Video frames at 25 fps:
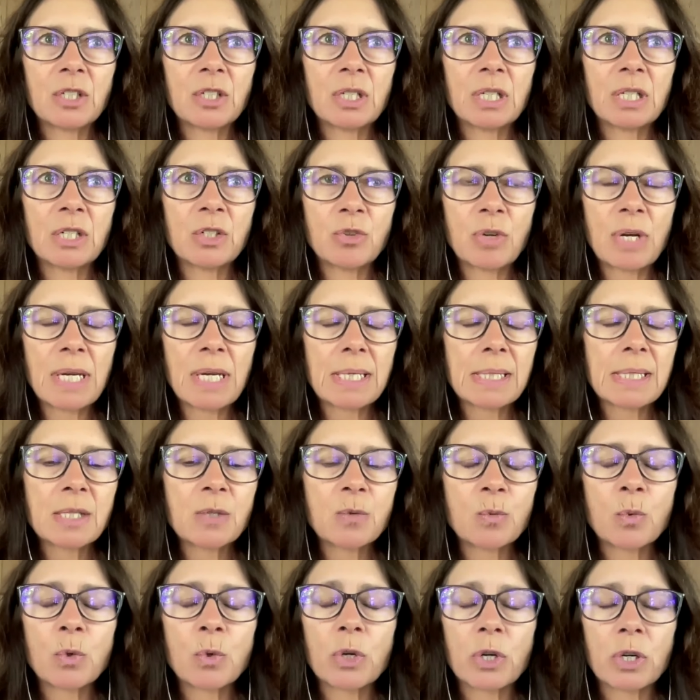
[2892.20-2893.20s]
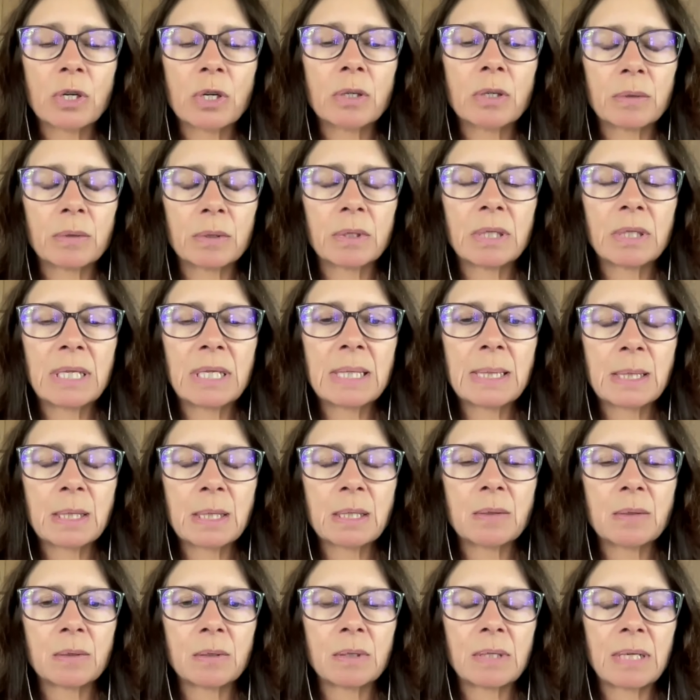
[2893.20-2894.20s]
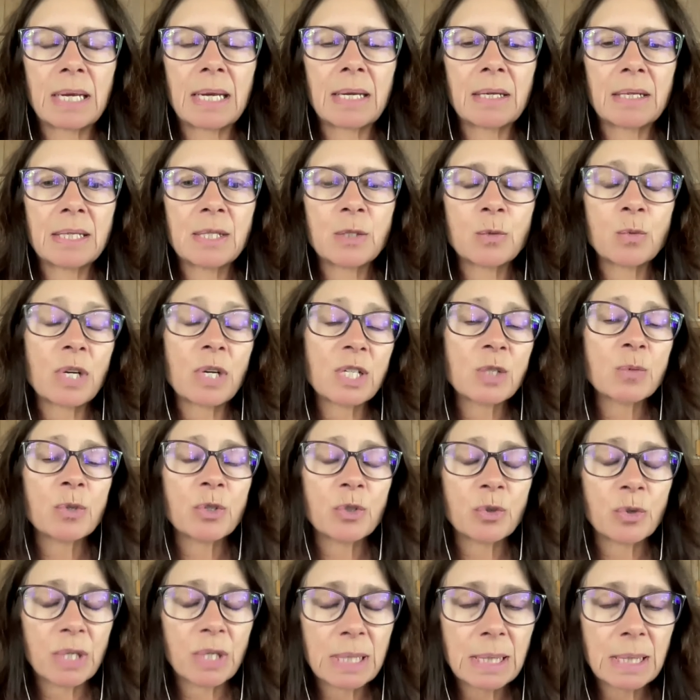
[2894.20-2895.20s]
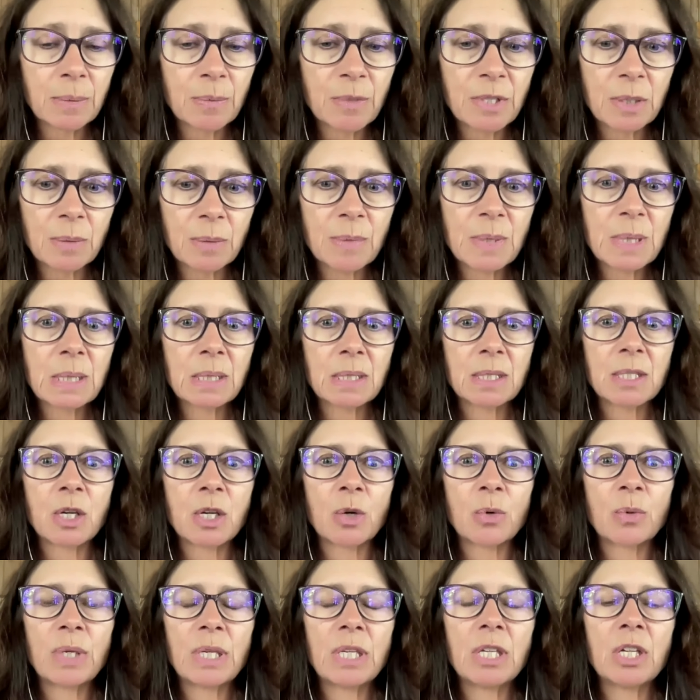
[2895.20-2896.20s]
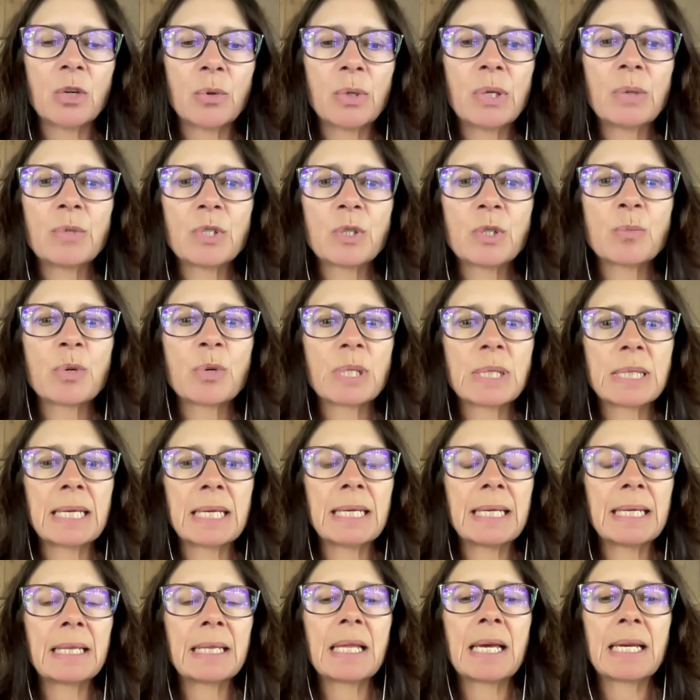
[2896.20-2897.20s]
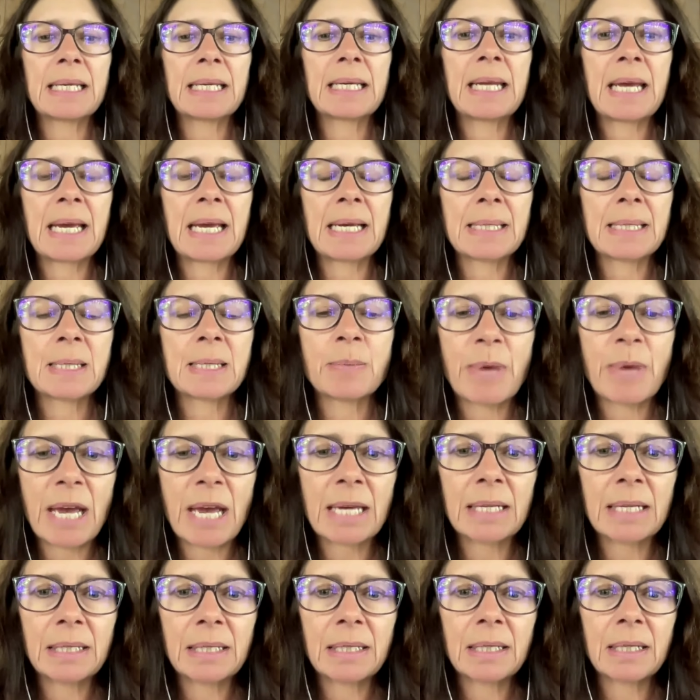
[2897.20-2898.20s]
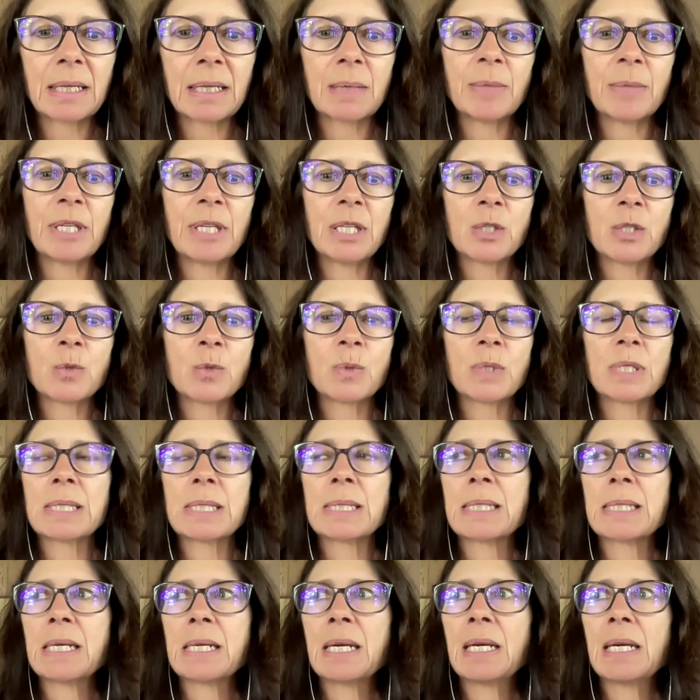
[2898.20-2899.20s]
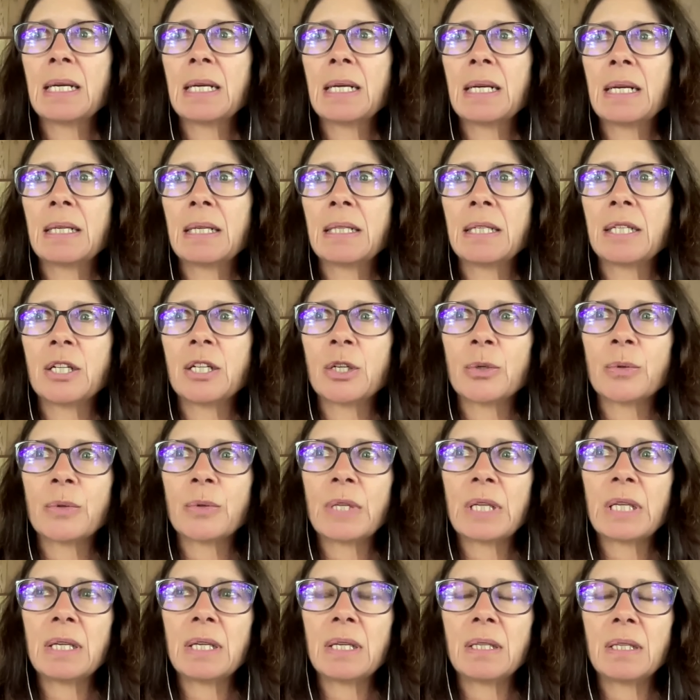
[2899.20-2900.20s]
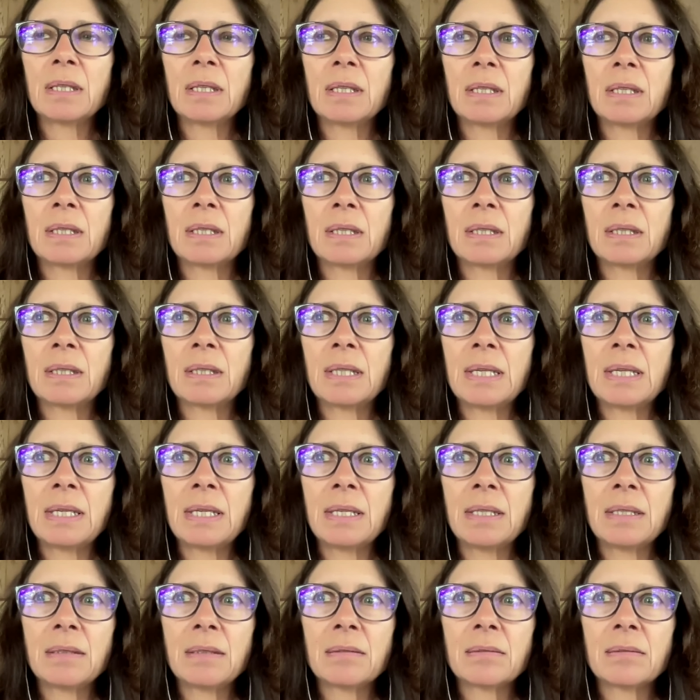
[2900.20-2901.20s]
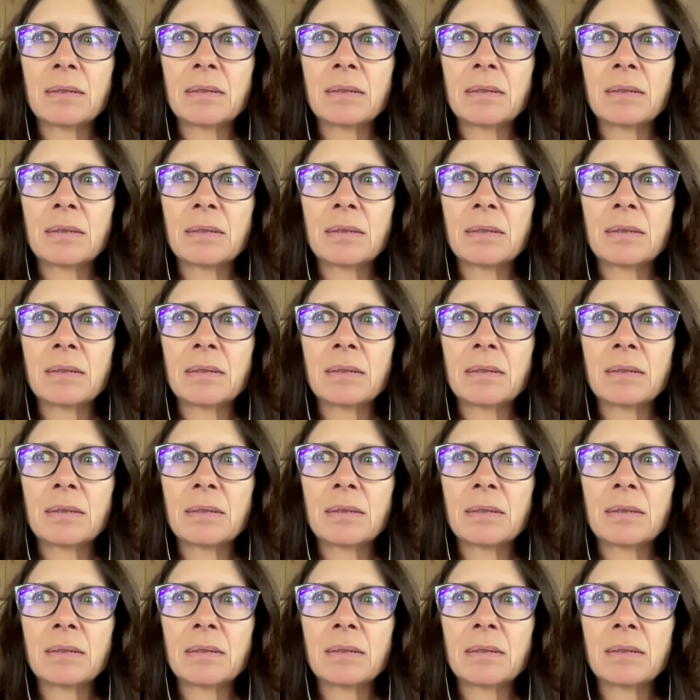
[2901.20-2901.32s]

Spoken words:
addressed were his respiratory symptoms. So, he was presenting like an asthmatic. I mean, this was, the